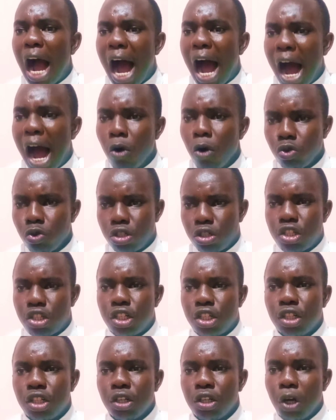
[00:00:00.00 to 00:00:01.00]
out
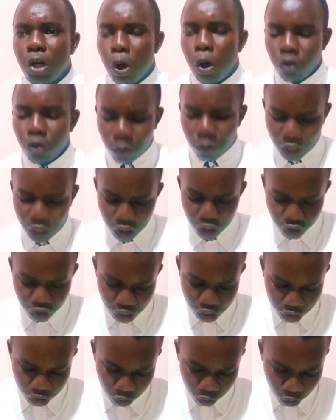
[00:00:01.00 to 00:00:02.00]
of the
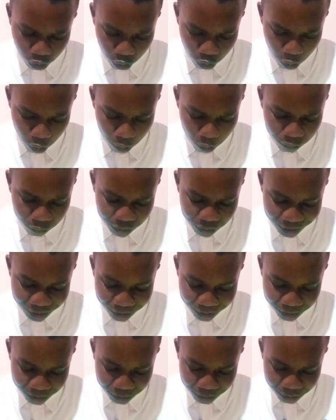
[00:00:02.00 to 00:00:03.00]
ministerial
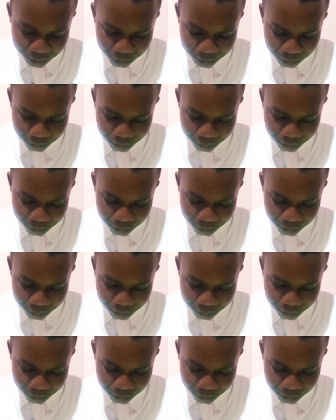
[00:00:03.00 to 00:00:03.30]
offices.